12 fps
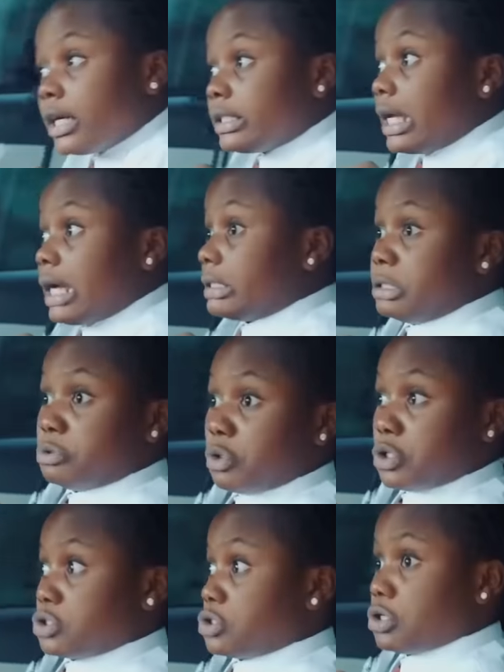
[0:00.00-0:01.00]
that he
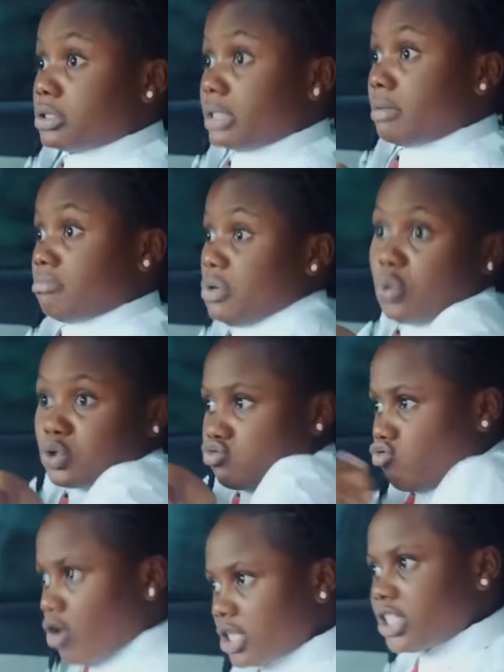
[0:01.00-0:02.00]
was just he was
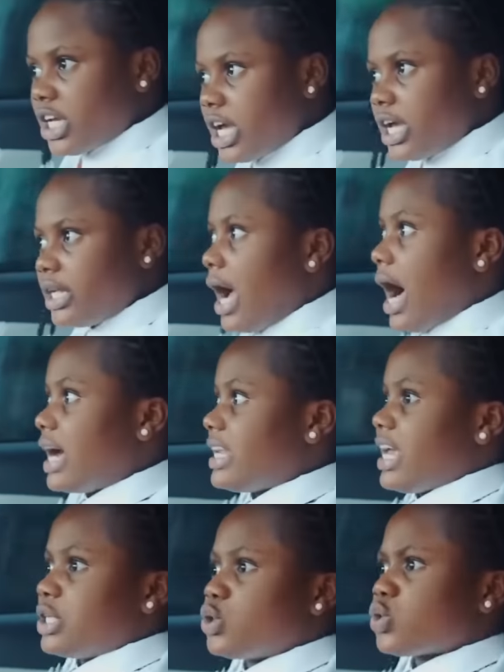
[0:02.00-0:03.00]
rushing and
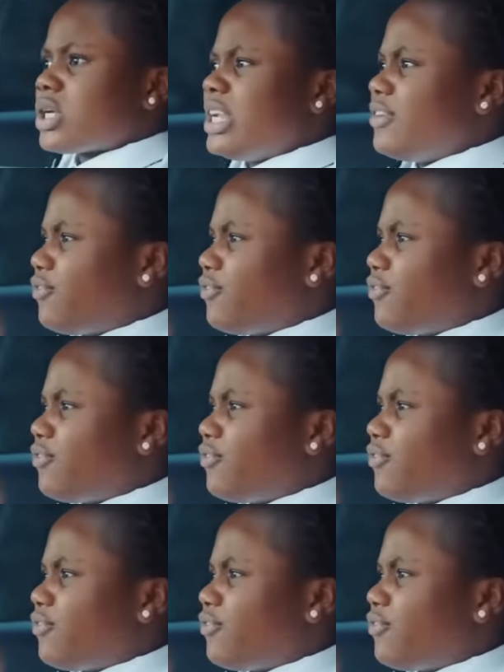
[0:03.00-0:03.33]
then he totally.